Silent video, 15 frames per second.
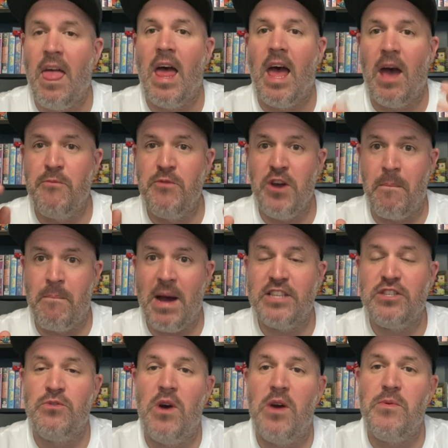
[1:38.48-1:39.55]
And we are back
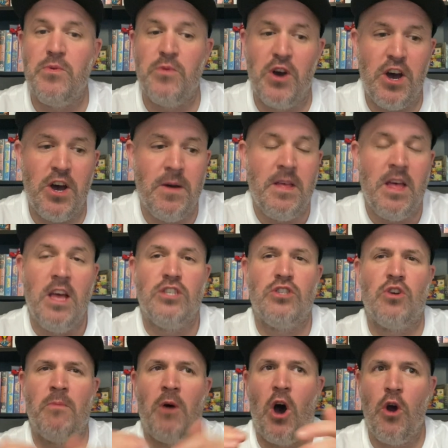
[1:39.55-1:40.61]
to where we were. So
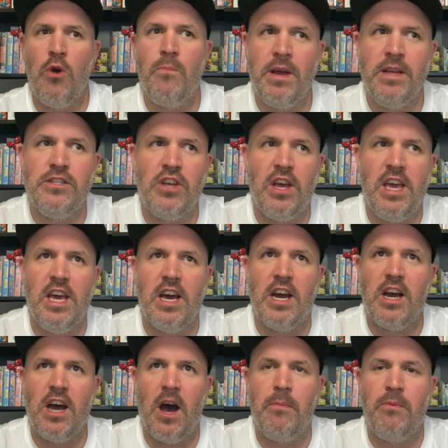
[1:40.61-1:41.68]
I'm hoping to hit a
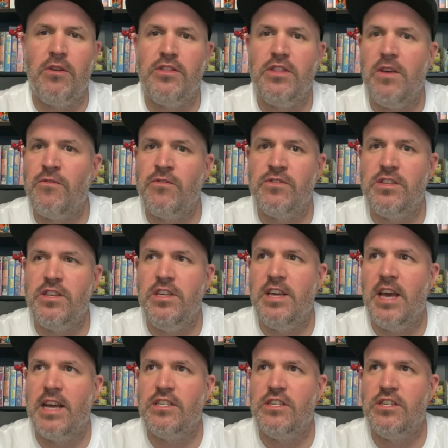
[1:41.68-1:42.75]
couple of different
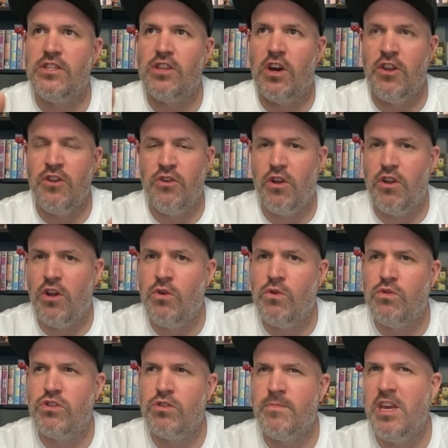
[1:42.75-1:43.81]
CEXs that are not
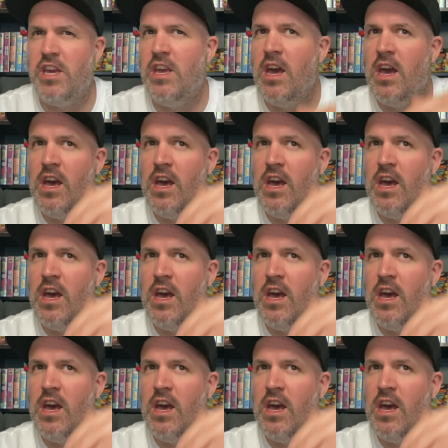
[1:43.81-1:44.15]
local to me.